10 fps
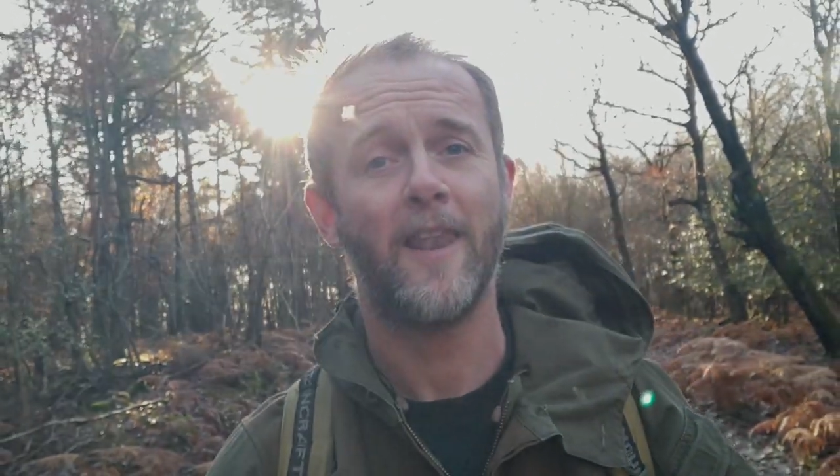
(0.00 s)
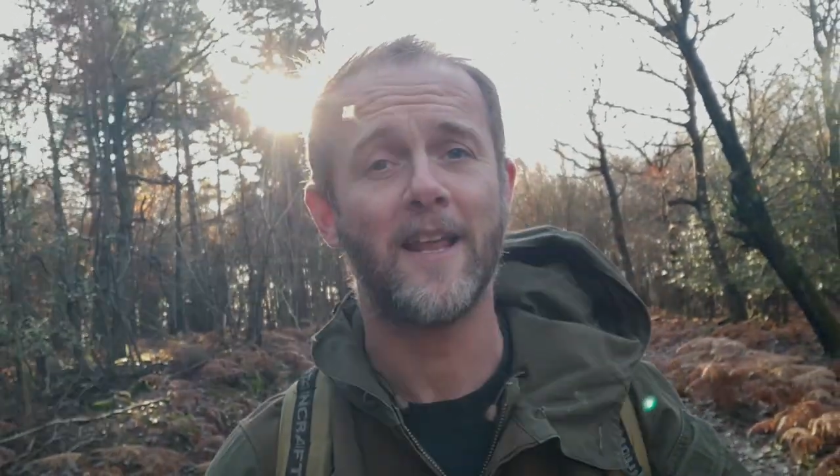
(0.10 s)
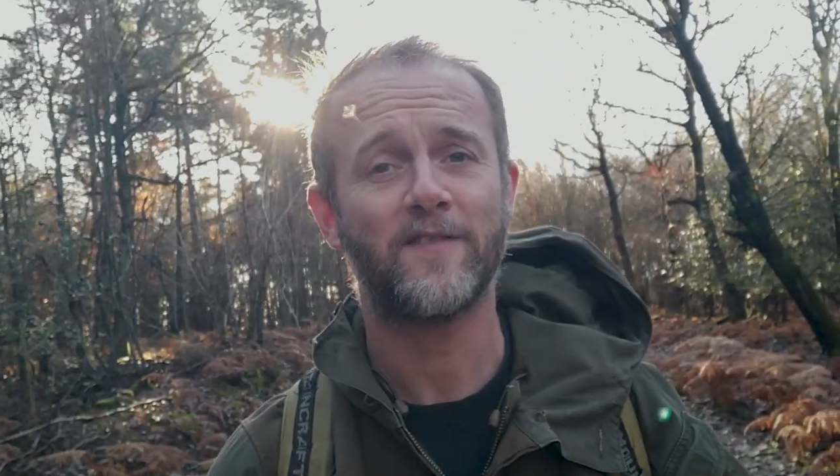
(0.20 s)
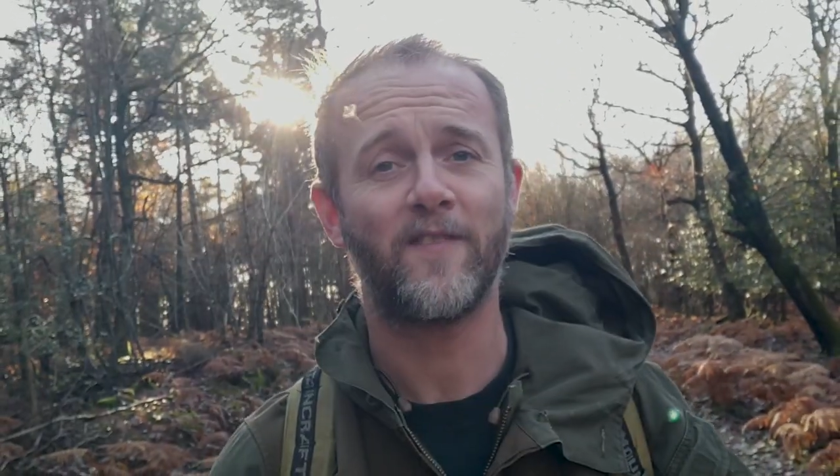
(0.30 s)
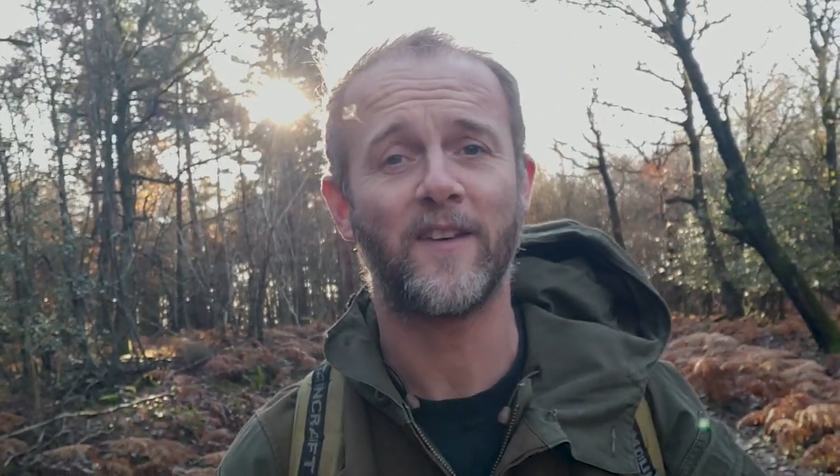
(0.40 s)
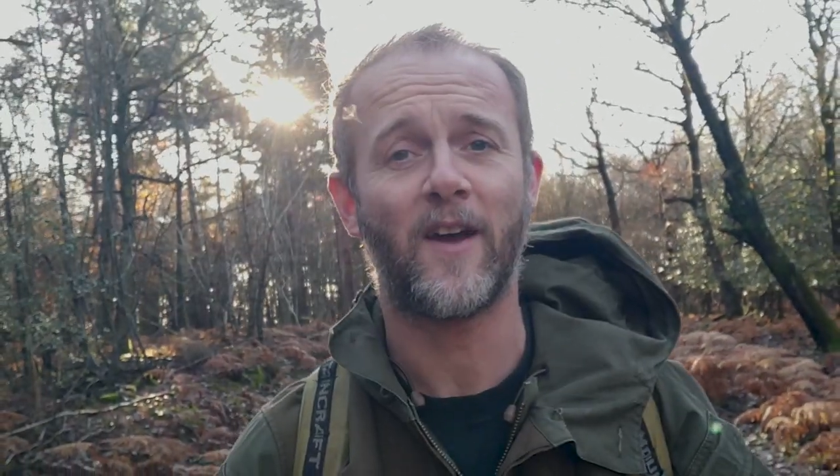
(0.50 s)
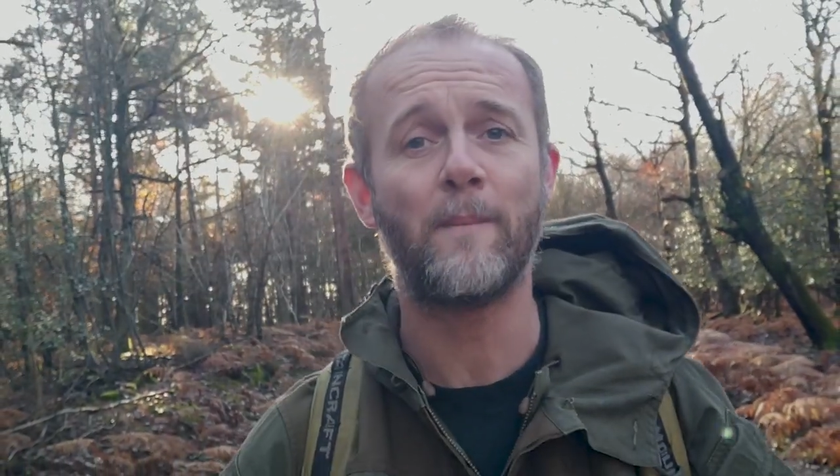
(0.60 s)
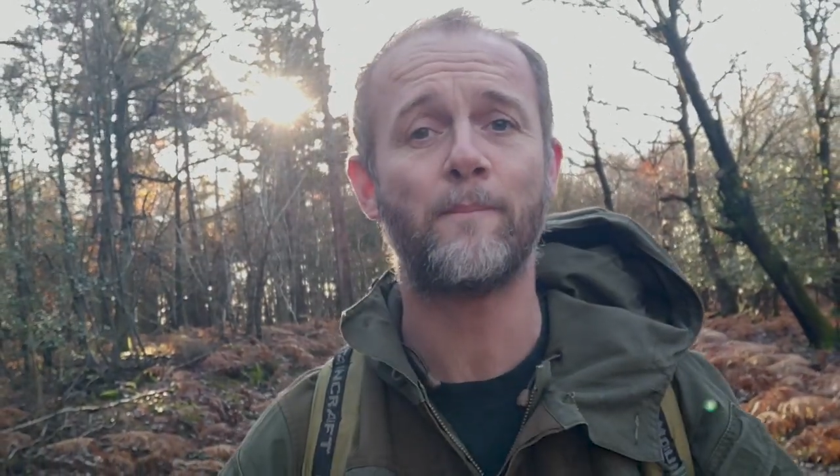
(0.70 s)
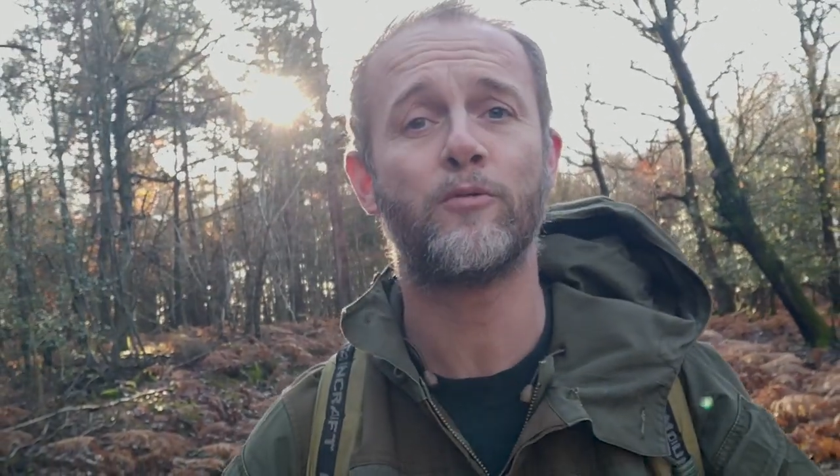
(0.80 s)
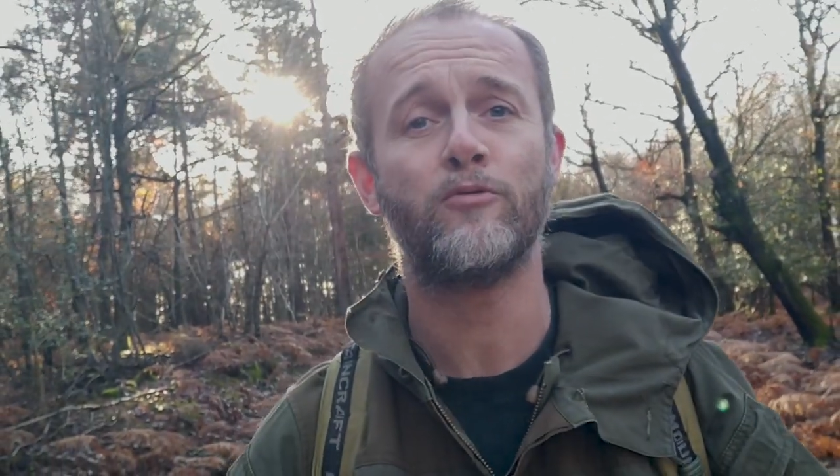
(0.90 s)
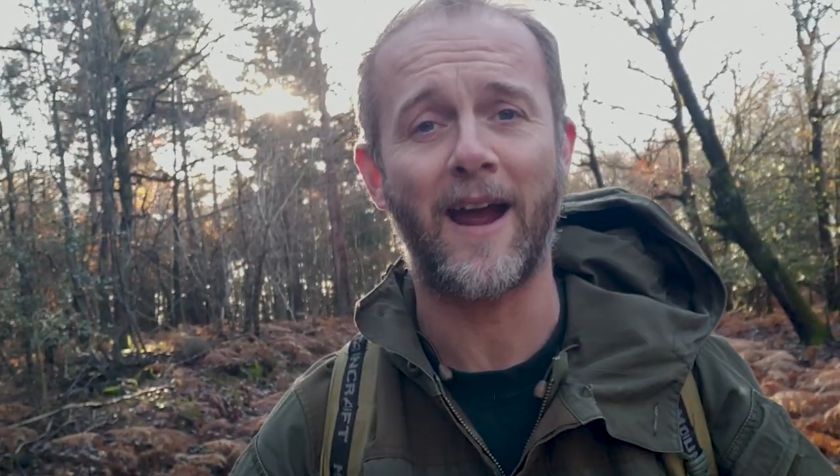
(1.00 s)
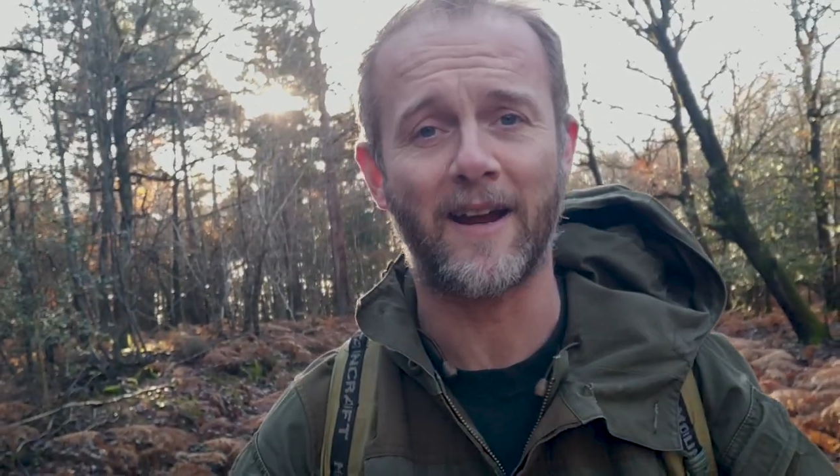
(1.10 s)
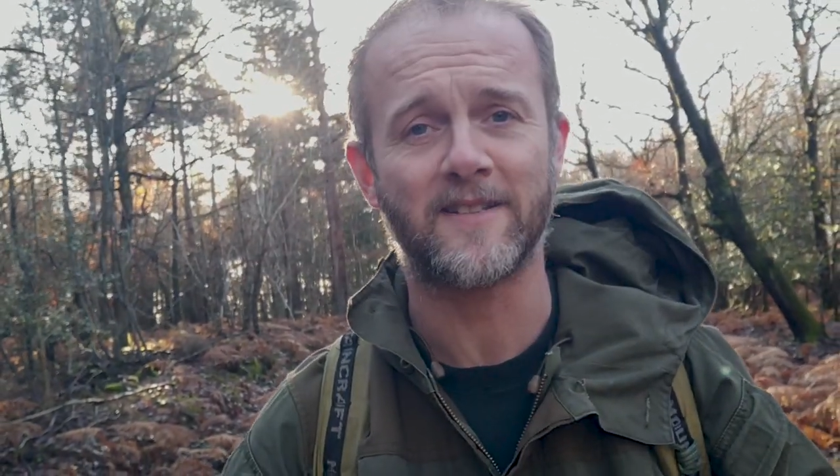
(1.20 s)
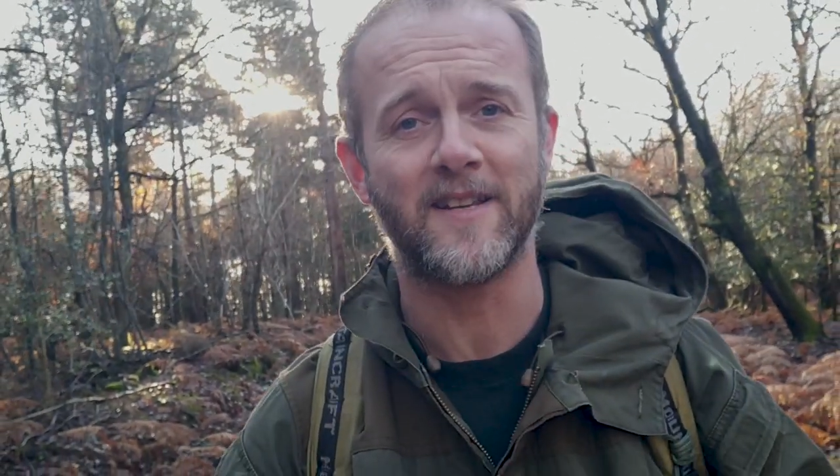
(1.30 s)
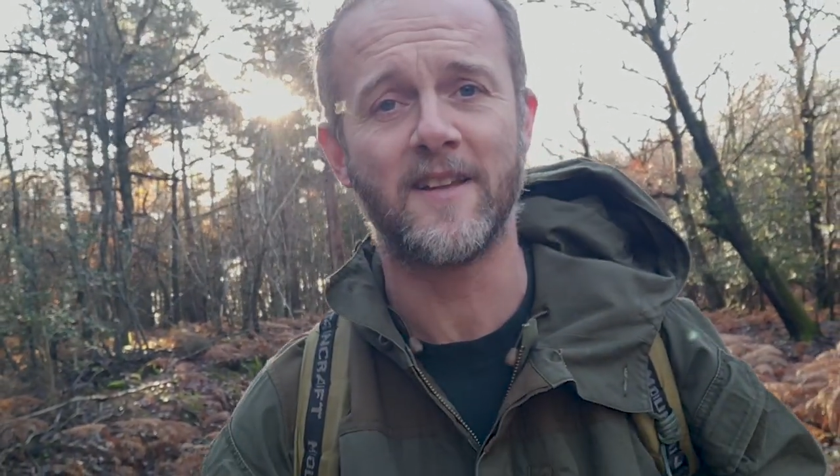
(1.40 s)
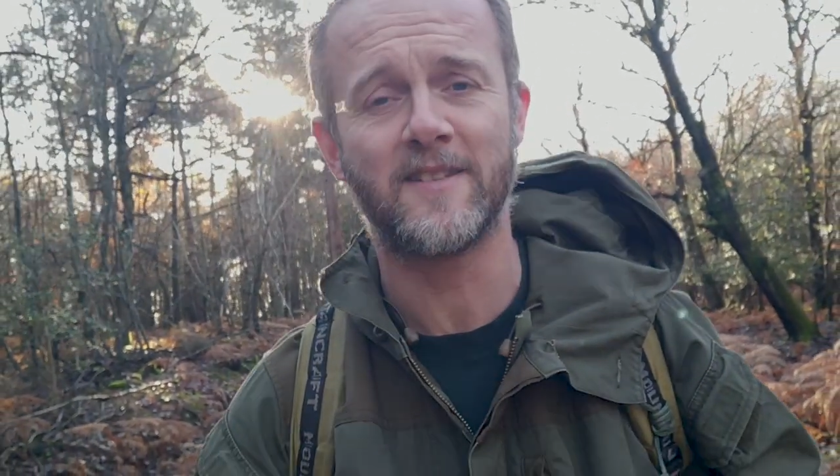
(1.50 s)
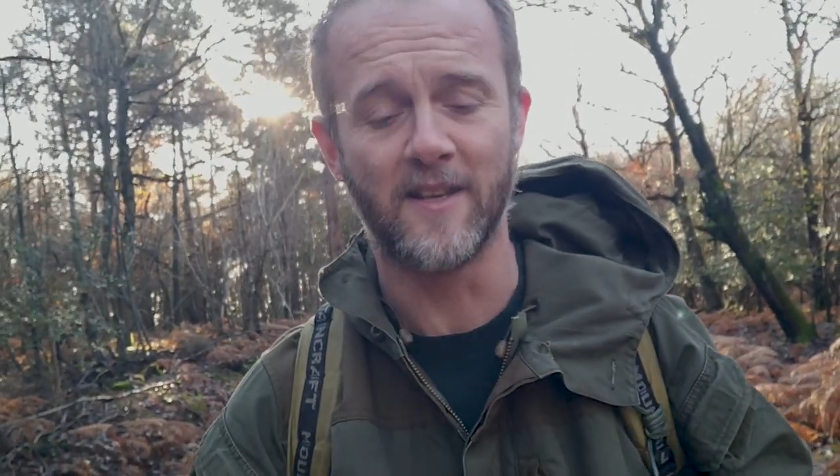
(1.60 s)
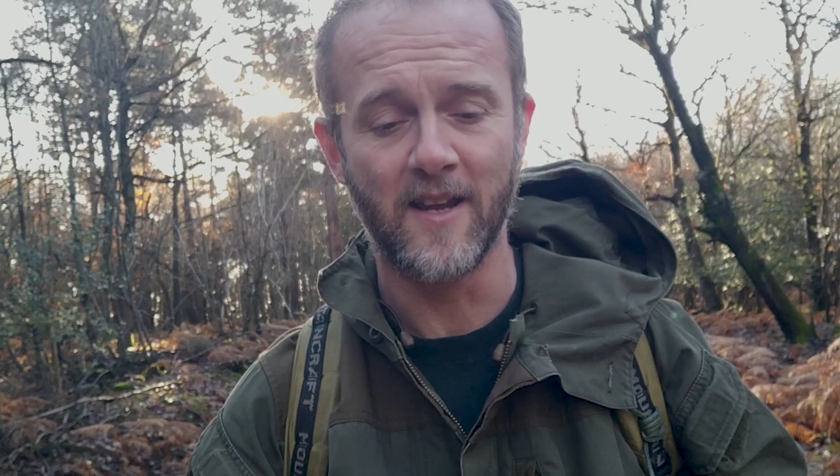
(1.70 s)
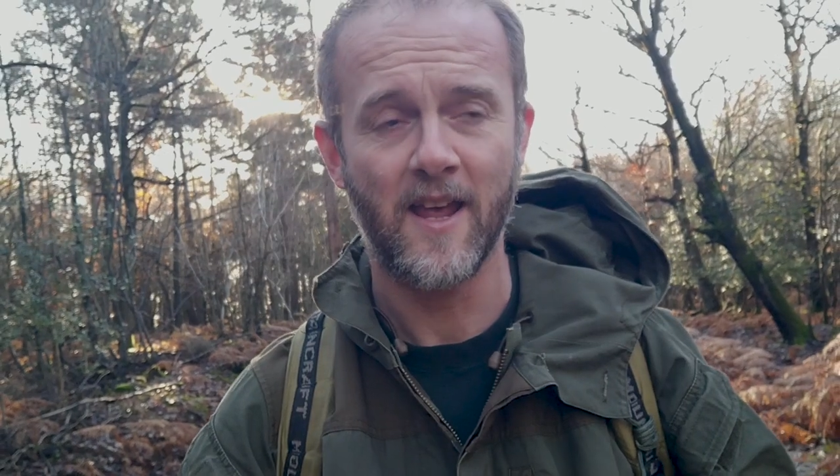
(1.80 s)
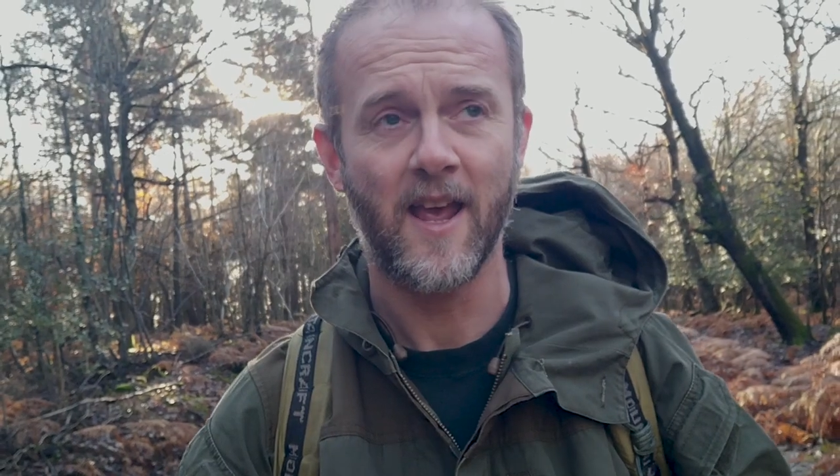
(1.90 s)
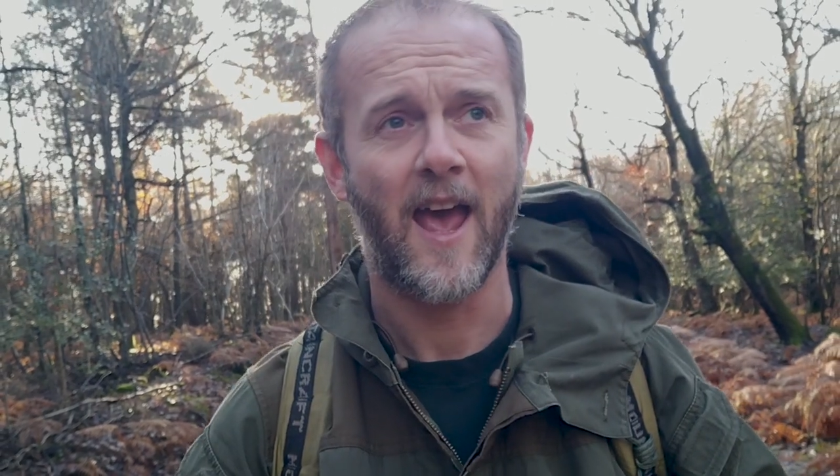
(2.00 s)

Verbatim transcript: Let's find out in practice